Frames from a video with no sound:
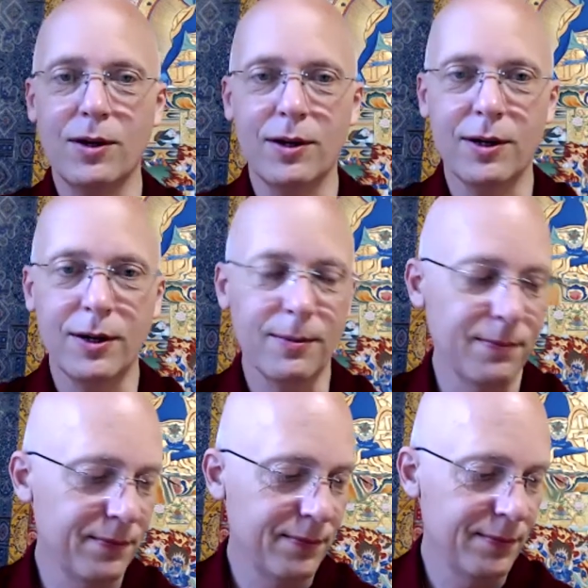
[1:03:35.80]
Um,
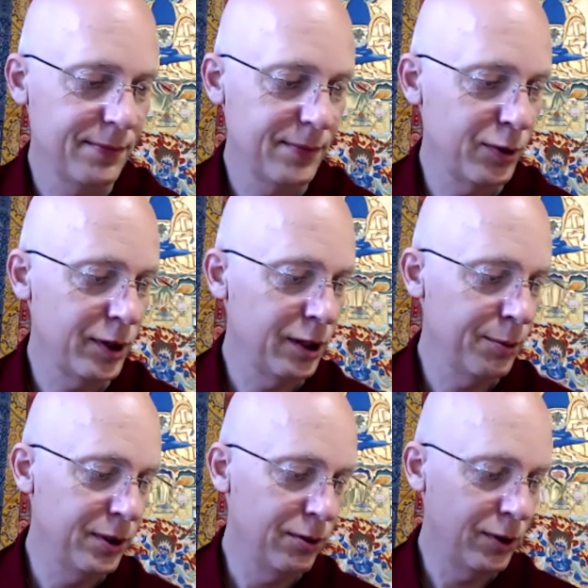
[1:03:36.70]
so that'll
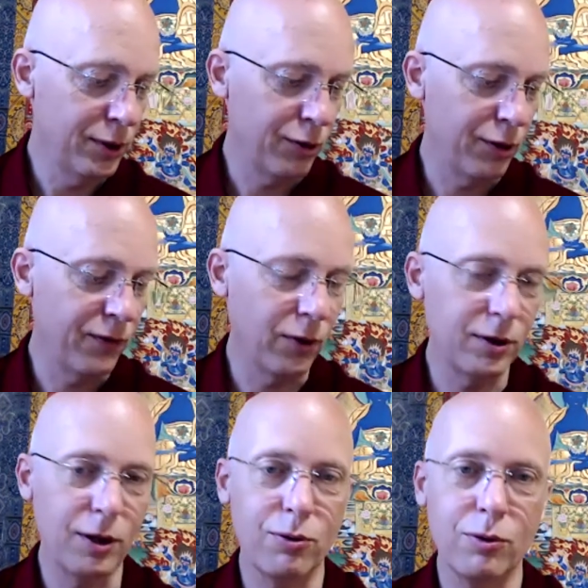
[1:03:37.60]
be what is the
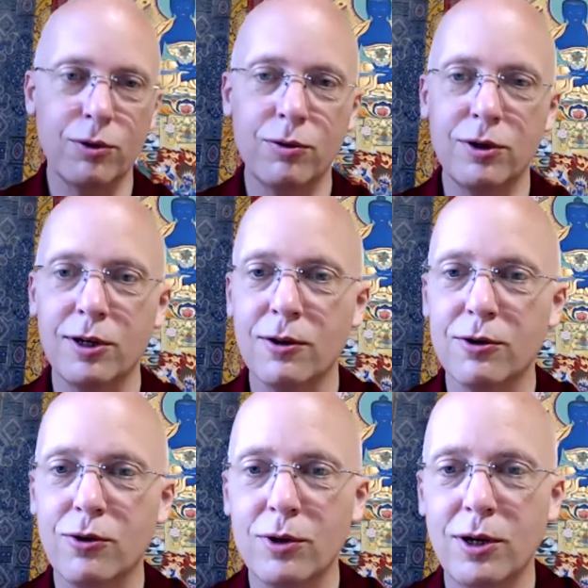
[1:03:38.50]
14th. We'll do it again on the
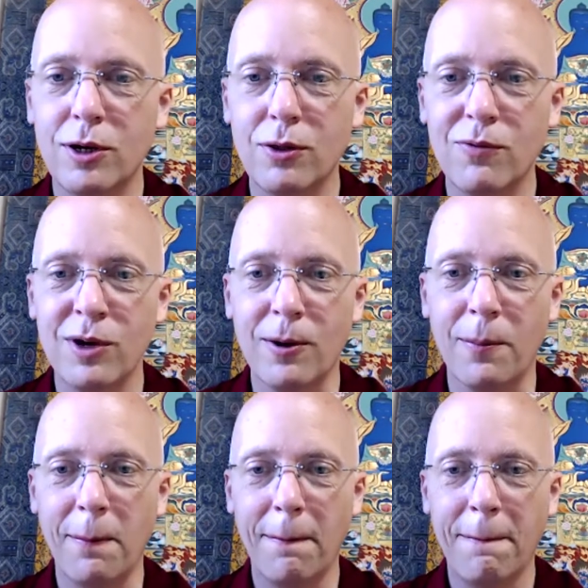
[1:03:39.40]
28th of May.
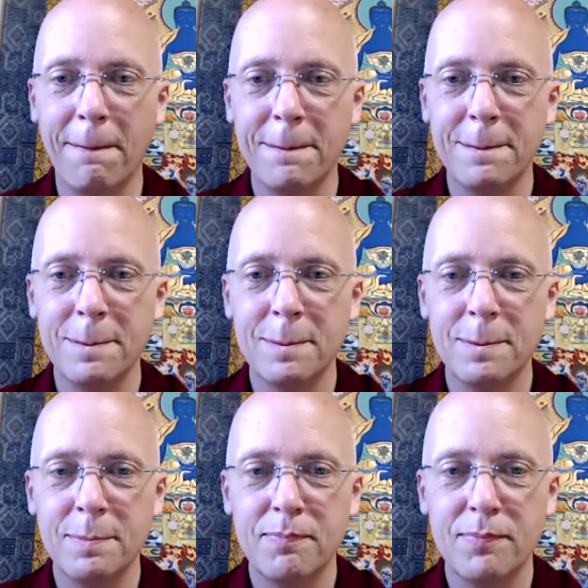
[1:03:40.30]

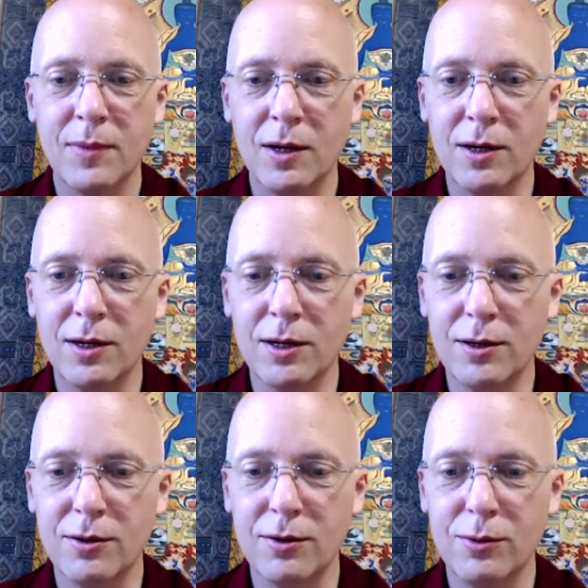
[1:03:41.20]

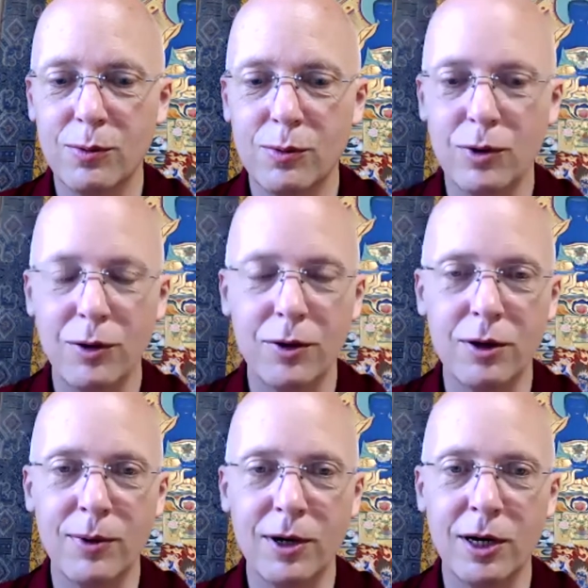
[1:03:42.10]
And we'll think
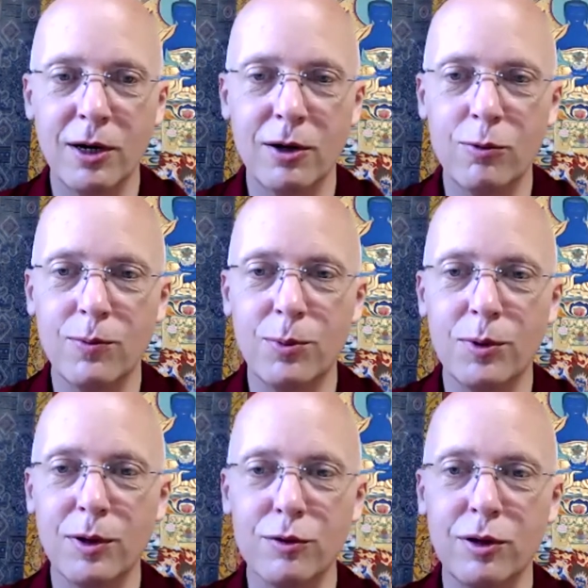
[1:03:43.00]
about how we, we
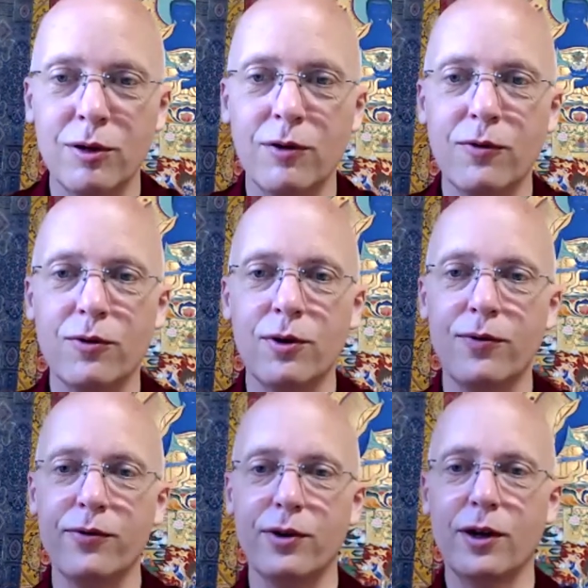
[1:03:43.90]
can send if, if